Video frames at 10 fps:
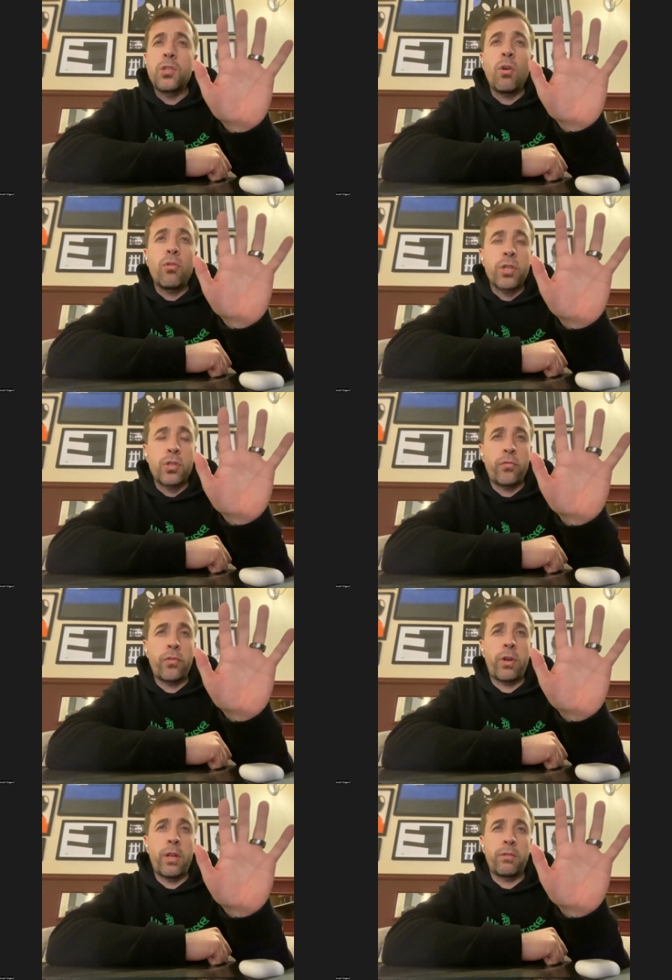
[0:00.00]
sources of
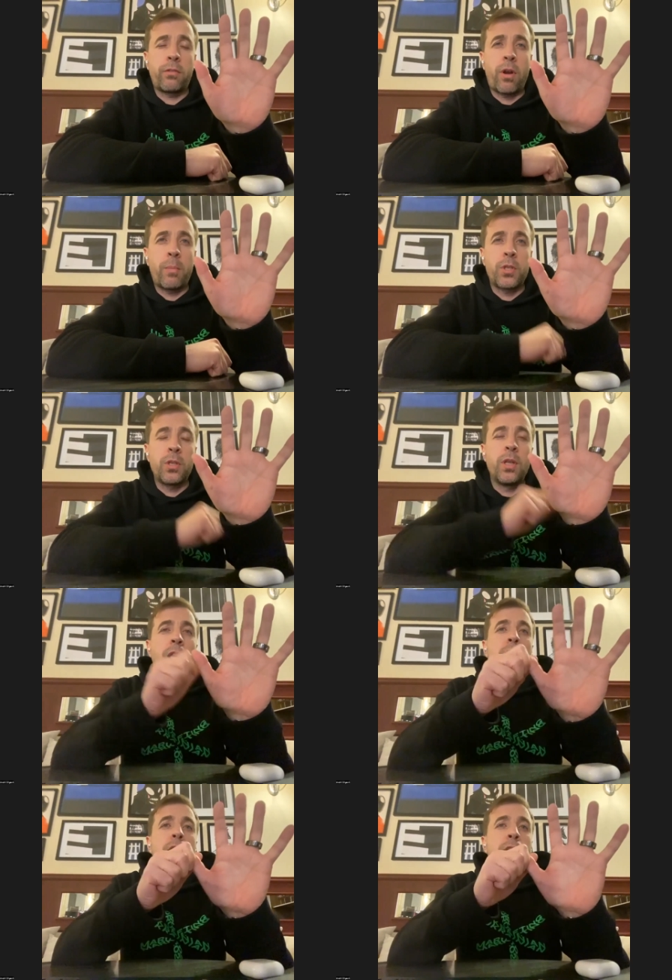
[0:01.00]
Ukrainian corruption:
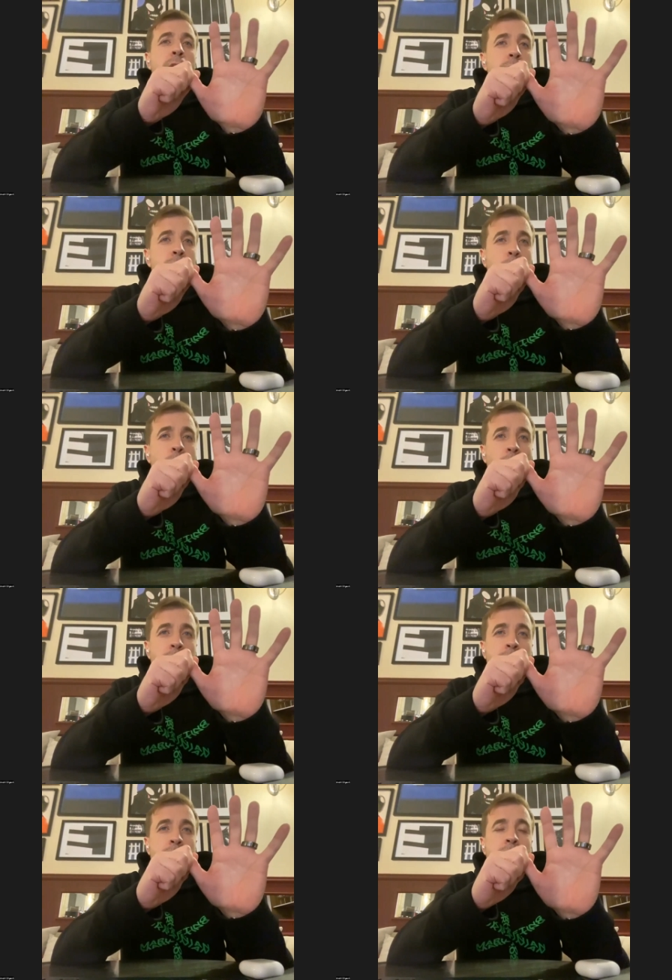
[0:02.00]
state
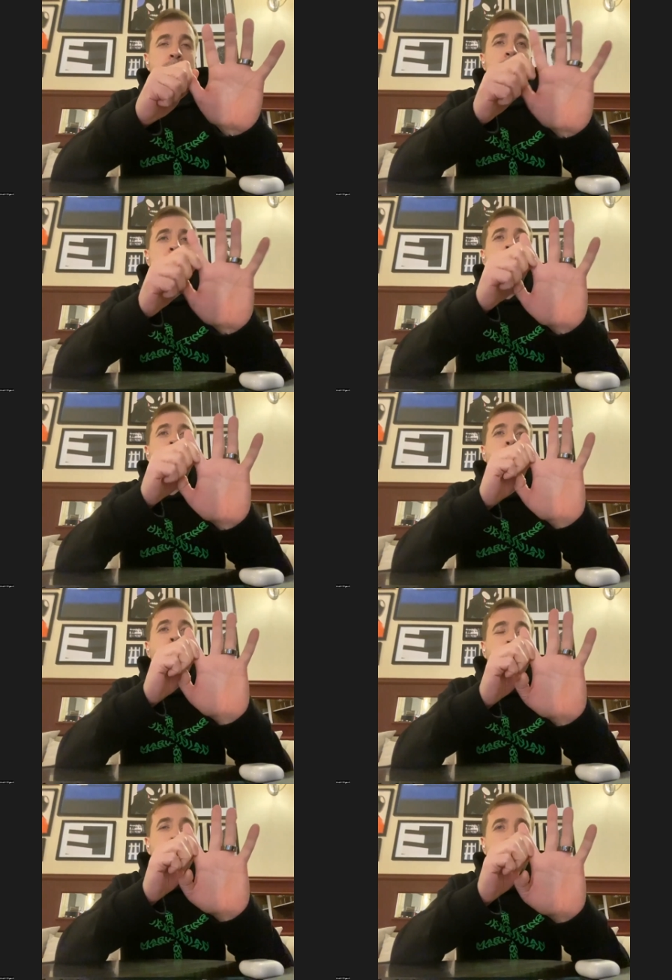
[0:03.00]
enterprises, uh,
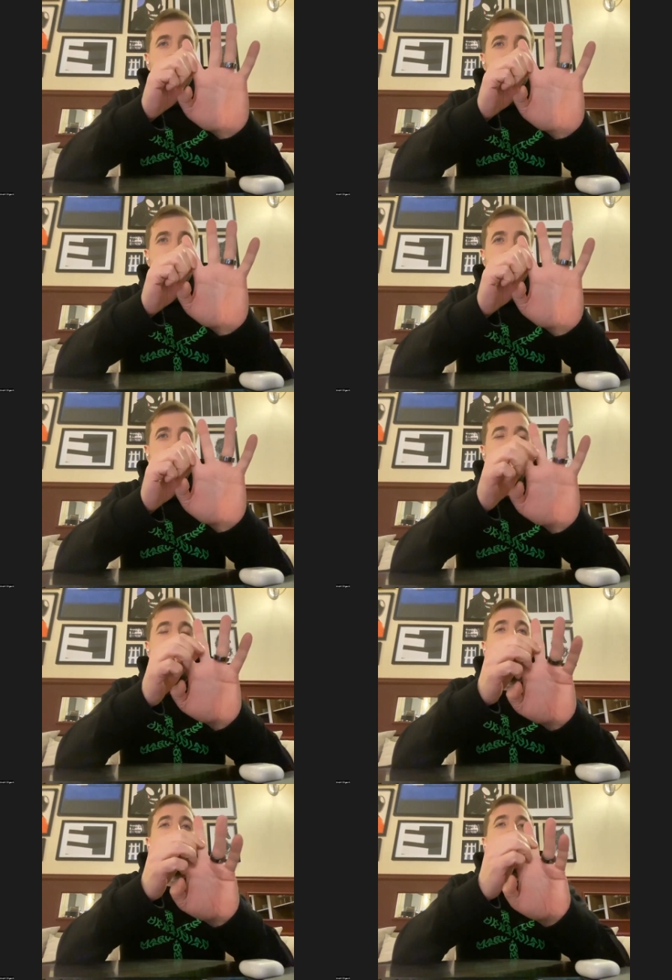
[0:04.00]
public purchases,
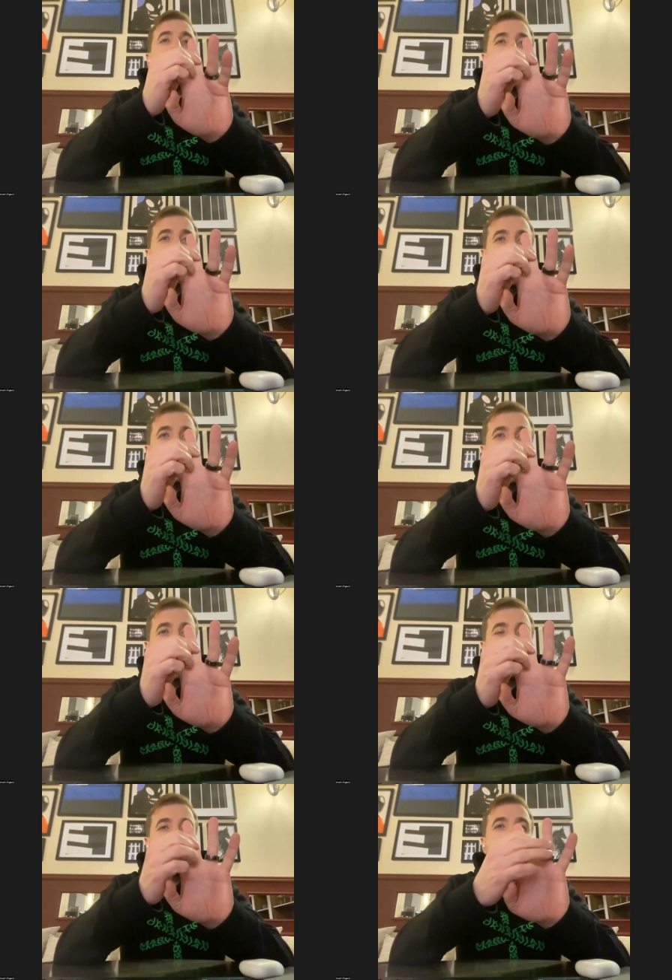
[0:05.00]
regulation
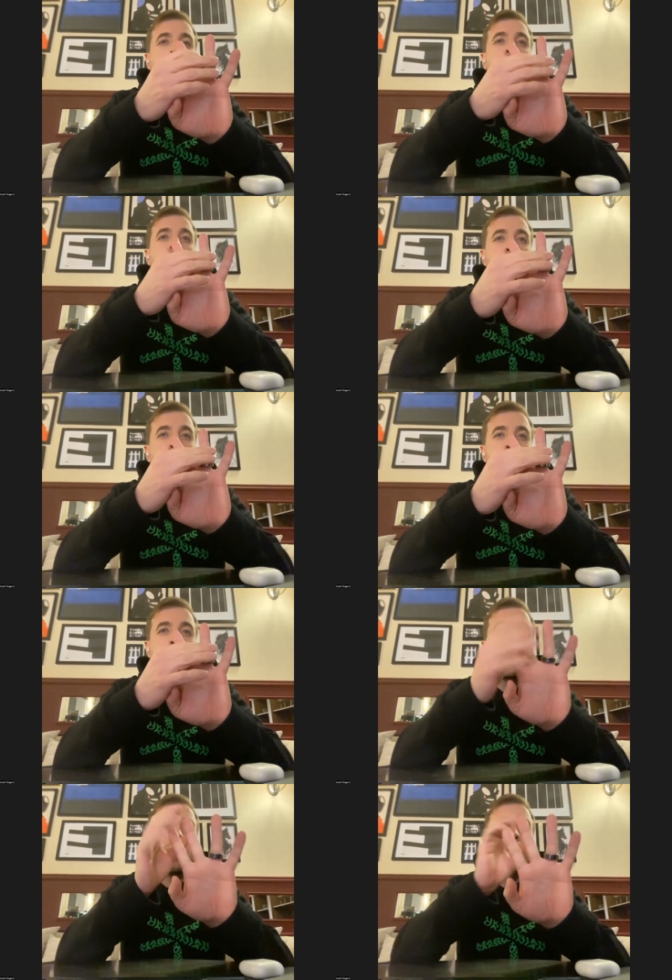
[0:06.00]
system, taxation
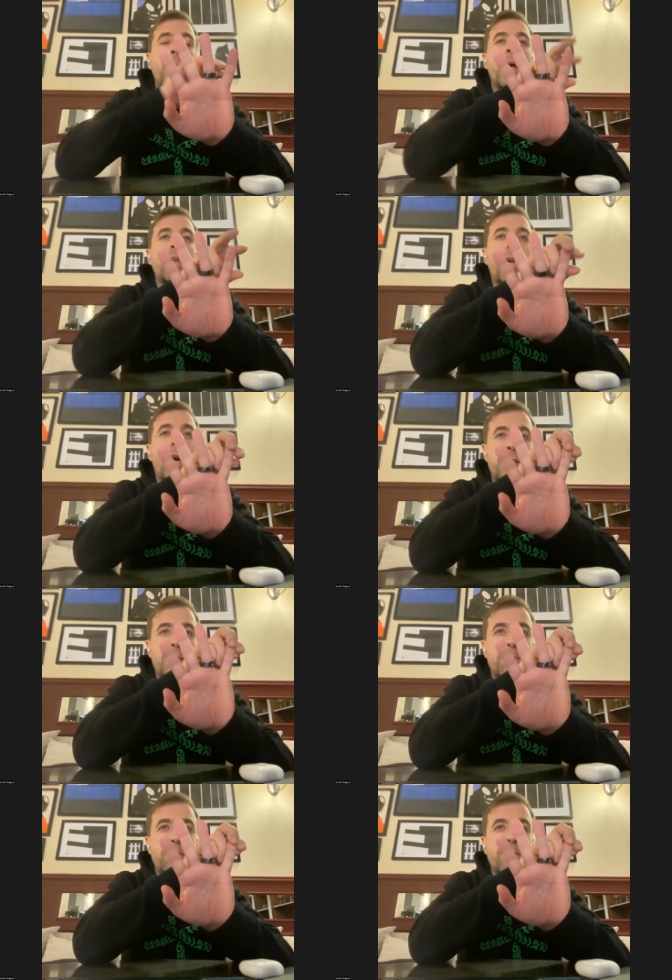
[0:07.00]
system, and
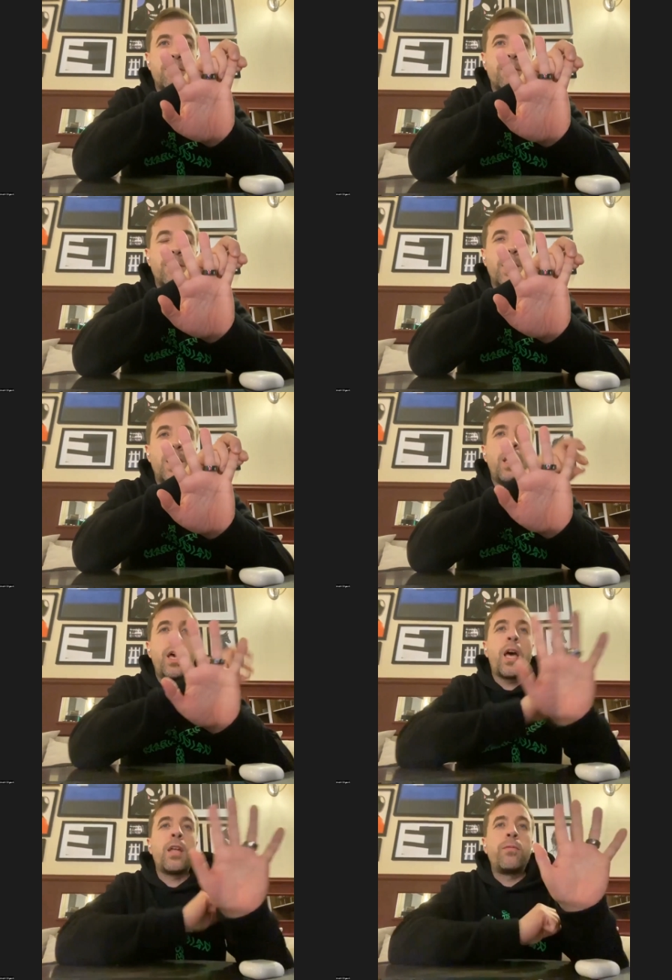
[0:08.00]
custom.
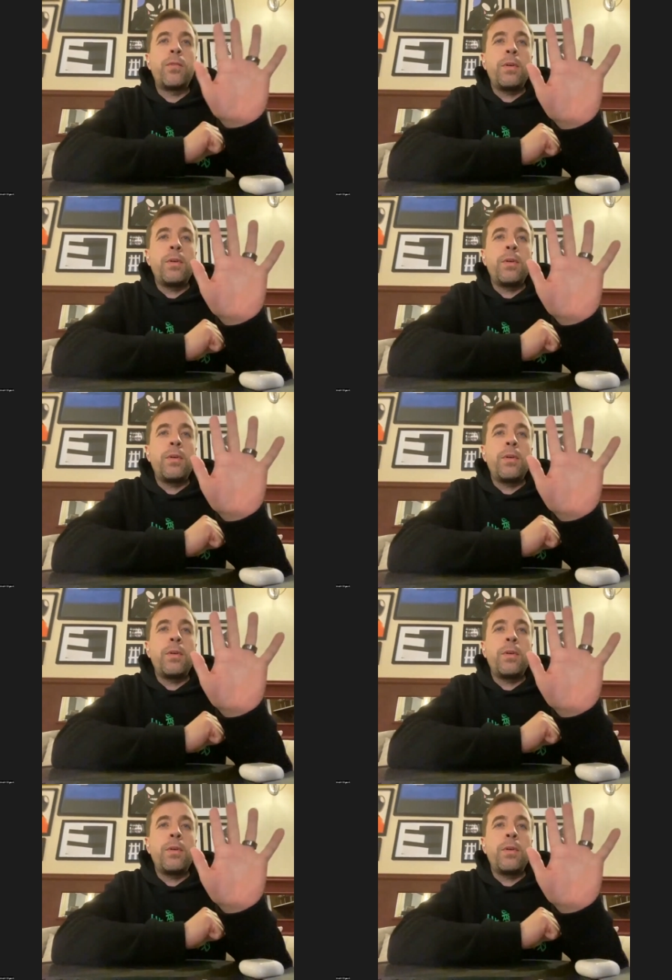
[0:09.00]
And